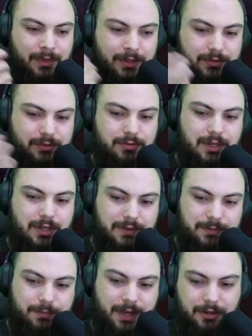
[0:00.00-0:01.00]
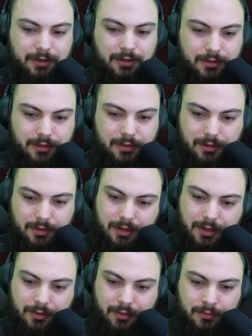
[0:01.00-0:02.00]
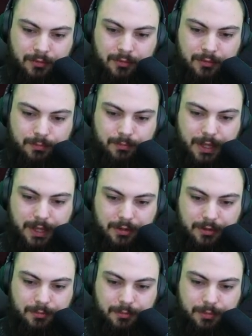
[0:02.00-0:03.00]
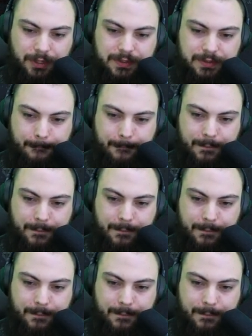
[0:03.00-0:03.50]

to give us better bullets.